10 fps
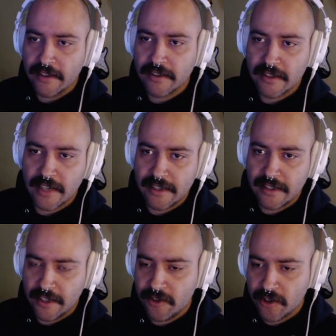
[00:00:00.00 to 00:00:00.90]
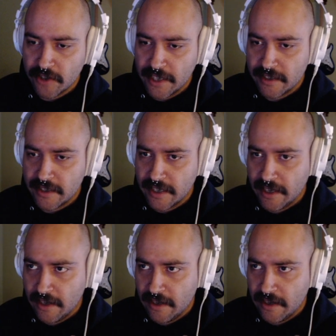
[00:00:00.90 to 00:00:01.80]
it's nice to use Tree to see
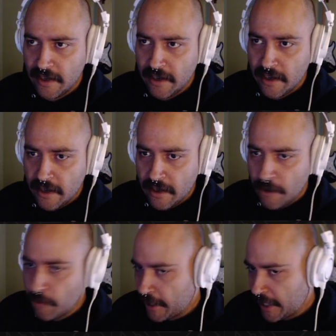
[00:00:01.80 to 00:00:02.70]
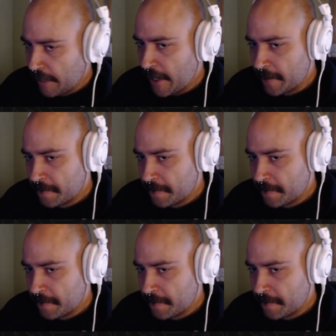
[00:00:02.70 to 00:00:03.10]
what came out.